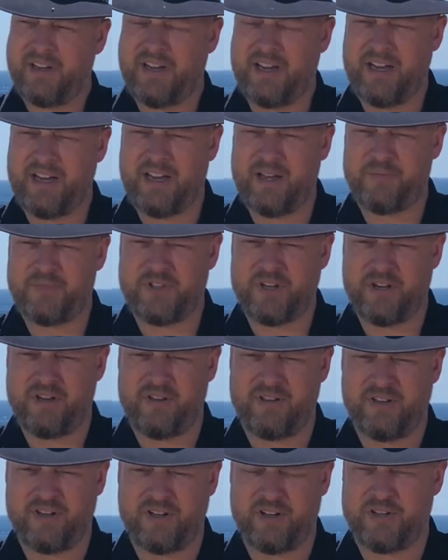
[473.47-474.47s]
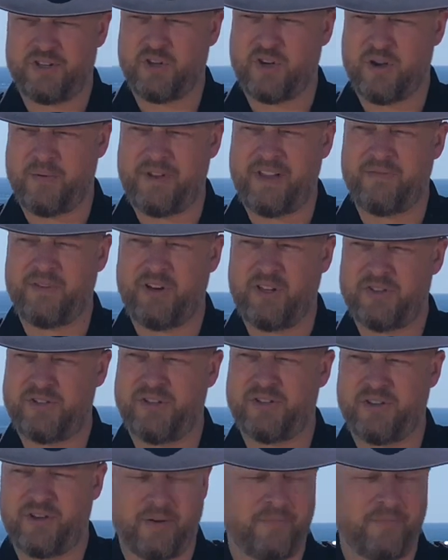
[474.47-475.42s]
a lot of the time the evidence is not